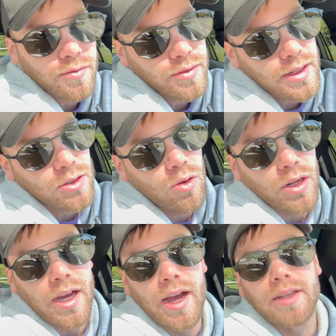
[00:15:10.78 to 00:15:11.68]
this old
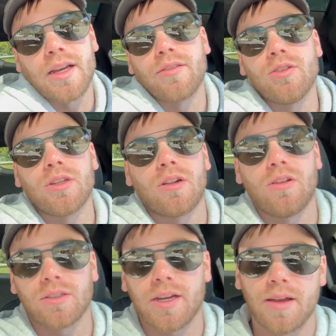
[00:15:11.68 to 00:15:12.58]
guy, because I haven't used it in a
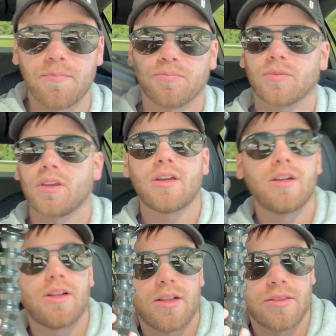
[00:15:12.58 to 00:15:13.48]
long time.
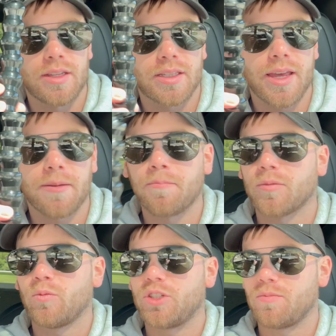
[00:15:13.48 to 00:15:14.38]
This thing,
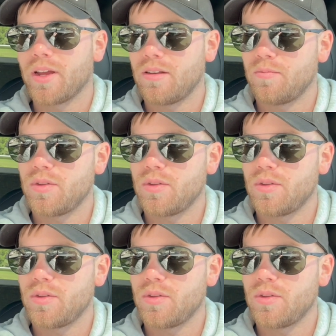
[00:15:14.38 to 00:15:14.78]
which it might end